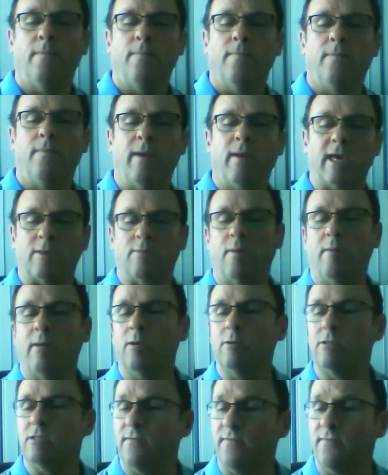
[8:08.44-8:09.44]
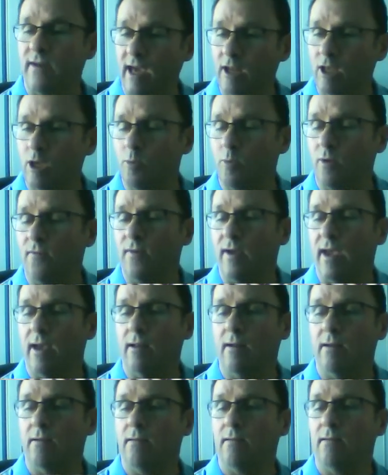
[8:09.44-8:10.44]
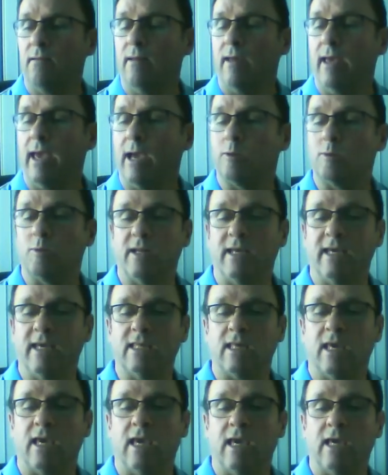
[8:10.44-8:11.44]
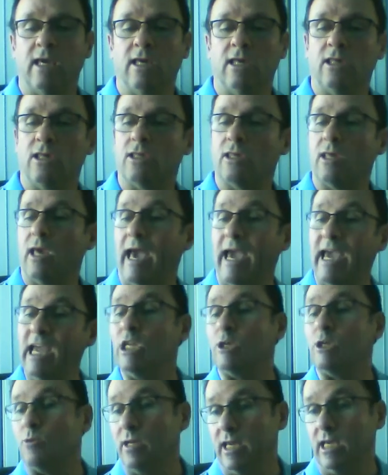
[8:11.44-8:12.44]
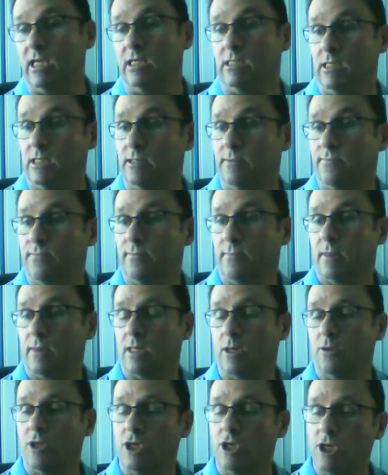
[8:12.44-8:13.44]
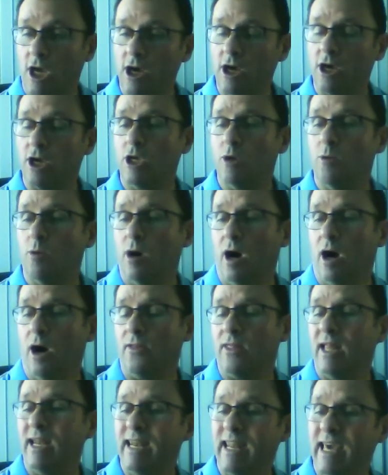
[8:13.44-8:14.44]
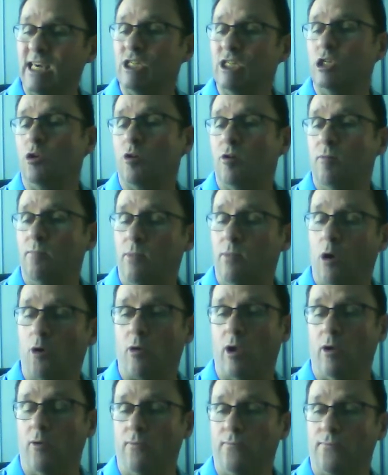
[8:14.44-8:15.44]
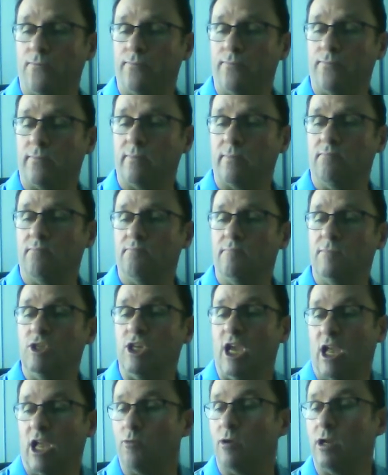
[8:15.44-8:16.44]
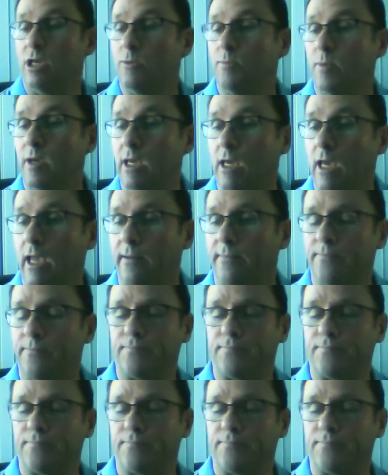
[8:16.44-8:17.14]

maximum loan to value with equity release is age related. So the younger you are, the less you can borrow, generally speaking.